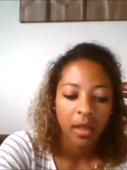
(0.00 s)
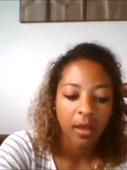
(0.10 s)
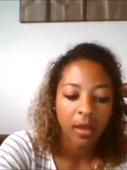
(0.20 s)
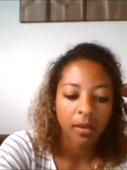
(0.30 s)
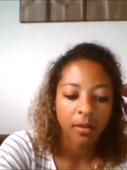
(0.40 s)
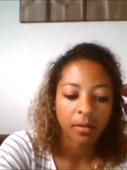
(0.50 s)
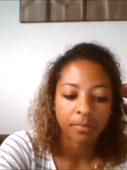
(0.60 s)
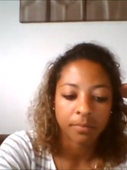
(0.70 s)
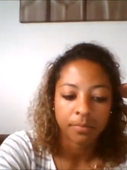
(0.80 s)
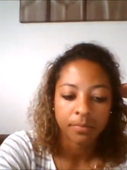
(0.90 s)

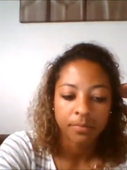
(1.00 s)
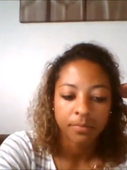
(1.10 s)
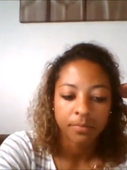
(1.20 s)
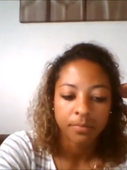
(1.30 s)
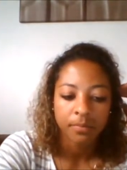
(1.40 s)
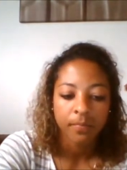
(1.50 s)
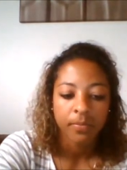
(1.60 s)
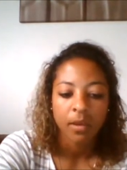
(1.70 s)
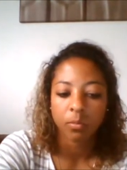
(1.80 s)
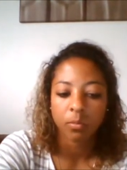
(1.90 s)
Um,
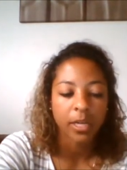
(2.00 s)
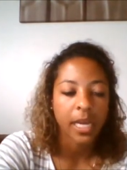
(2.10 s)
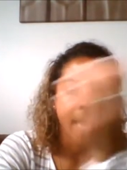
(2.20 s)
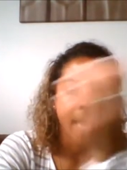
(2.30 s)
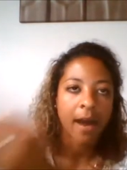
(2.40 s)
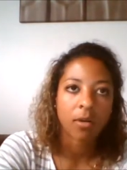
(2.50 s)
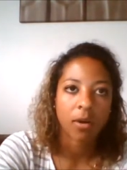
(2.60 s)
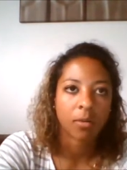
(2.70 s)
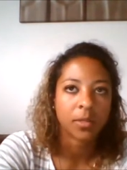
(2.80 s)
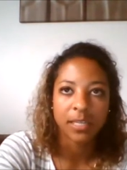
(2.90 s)
working out almost
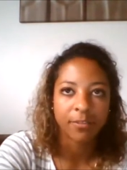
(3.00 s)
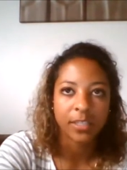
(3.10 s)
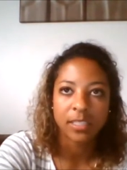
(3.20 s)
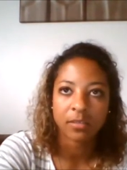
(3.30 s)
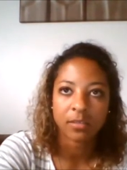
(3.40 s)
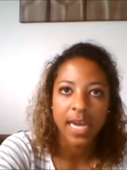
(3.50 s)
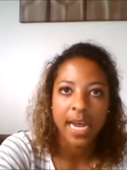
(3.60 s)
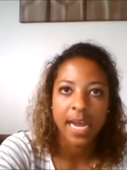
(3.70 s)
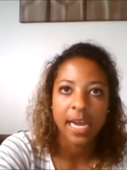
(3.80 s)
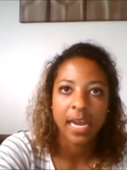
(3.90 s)
every single day
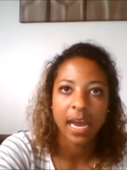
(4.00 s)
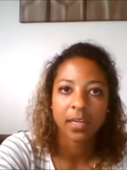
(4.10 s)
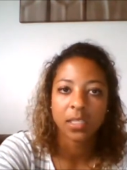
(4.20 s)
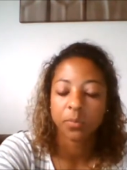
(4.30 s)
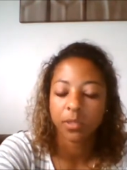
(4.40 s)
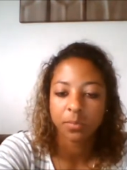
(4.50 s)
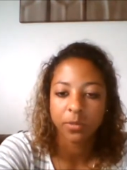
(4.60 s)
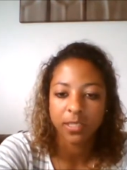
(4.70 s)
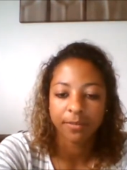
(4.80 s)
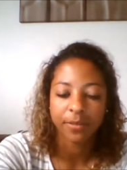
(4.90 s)
at a sports
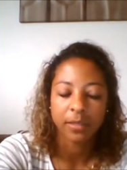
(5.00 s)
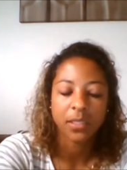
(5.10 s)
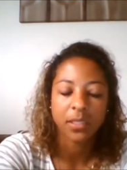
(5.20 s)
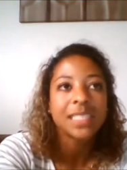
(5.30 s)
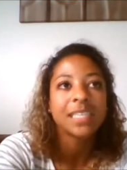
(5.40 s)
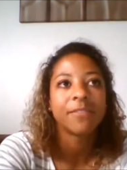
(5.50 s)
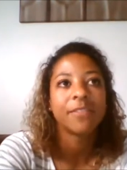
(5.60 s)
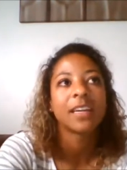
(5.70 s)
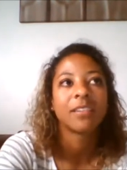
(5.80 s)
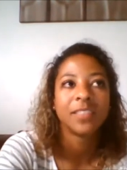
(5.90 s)
specific,
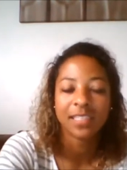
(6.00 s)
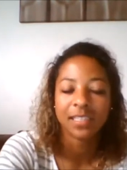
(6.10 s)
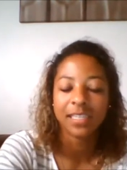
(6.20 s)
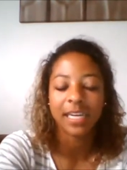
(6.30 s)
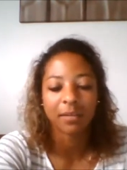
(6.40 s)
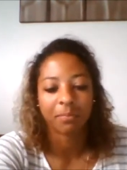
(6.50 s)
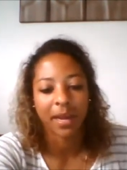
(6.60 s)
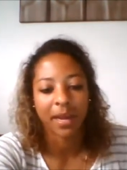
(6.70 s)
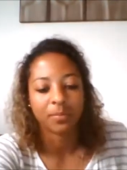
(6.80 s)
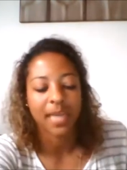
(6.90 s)
specific facility in my
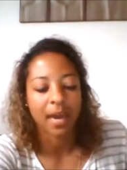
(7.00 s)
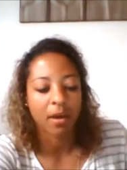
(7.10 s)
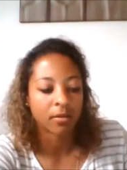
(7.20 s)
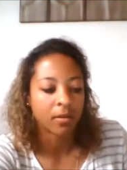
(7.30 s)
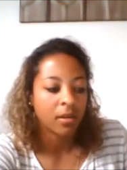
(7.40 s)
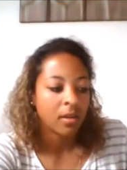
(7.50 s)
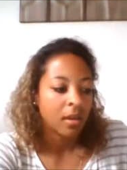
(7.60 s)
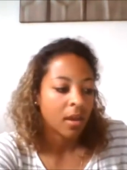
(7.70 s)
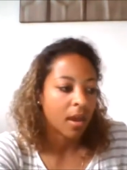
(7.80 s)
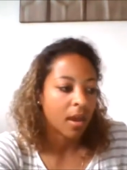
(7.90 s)
hometown.
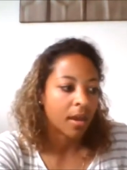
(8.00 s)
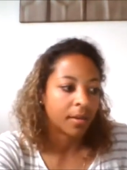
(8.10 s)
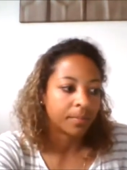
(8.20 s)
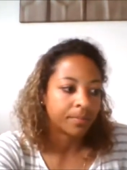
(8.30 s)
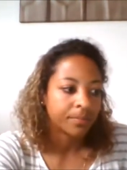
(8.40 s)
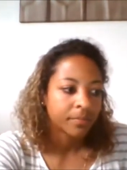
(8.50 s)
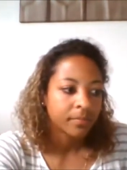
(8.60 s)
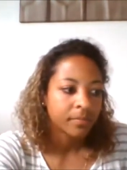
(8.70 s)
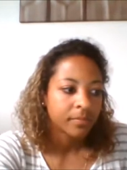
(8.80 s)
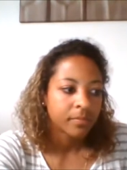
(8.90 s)
Um,
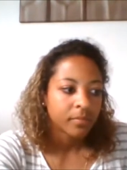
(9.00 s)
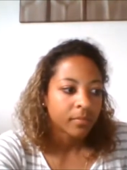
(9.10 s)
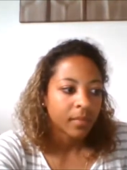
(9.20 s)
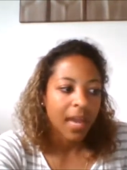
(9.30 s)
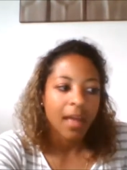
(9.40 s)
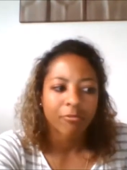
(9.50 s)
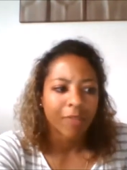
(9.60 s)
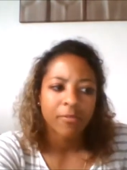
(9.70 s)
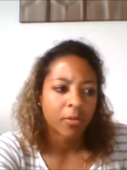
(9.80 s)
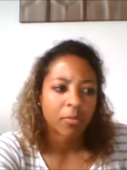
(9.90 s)
and
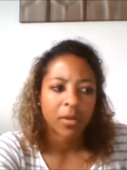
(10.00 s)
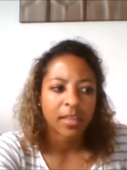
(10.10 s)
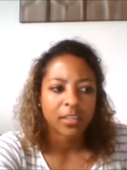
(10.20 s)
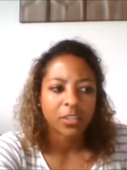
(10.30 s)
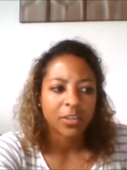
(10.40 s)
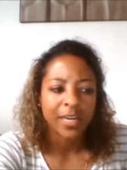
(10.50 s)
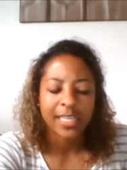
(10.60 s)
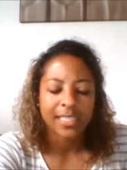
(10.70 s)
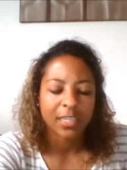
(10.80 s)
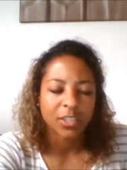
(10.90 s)
right before one of the
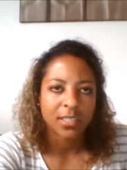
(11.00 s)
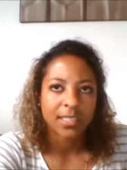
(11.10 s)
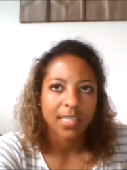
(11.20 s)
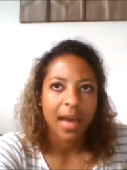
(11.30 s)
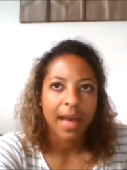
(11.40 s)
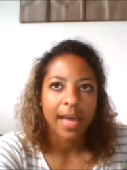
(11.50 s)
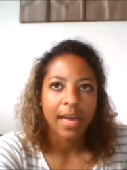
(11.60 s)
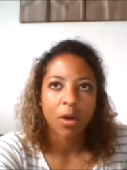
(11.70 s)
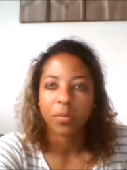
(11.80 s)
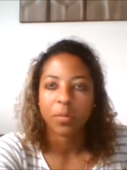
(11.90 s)
training sessions,
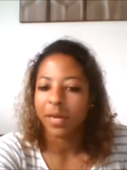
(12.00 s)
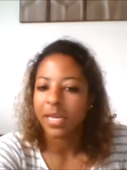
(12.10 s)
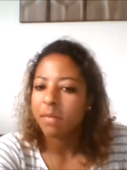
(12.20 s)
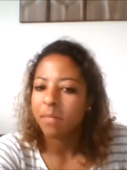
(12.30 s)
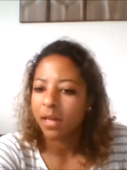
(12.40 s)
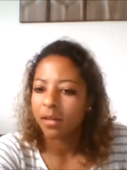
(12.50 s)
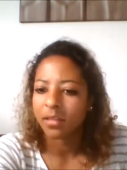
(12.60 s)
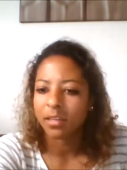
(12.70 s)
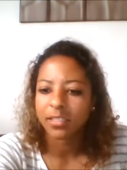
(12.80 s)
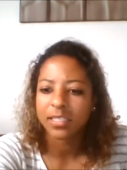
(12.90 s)
I opened my email,
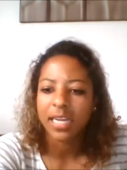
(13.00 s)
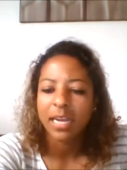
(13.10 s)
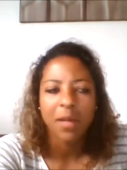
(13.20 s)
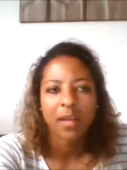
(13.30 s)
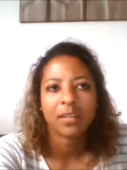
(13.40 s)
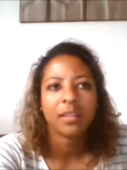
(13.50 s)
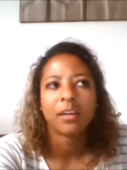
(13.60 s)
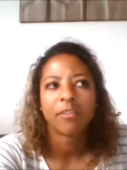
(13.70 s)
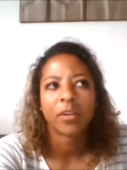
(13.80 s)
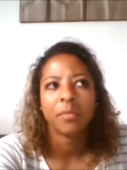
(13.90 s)
and there's an email in
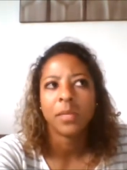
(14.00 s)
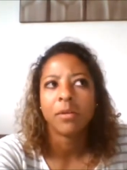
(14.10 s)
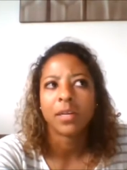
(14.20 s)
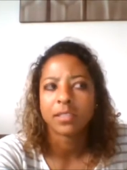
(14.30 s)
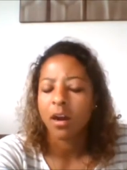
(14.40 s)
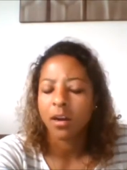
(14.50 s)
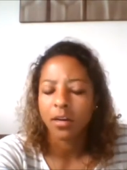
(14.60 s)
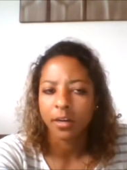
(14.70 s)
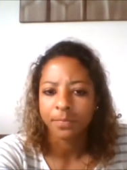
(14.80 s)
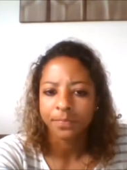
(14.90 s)
there from U S
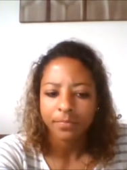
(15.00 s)
Soccer.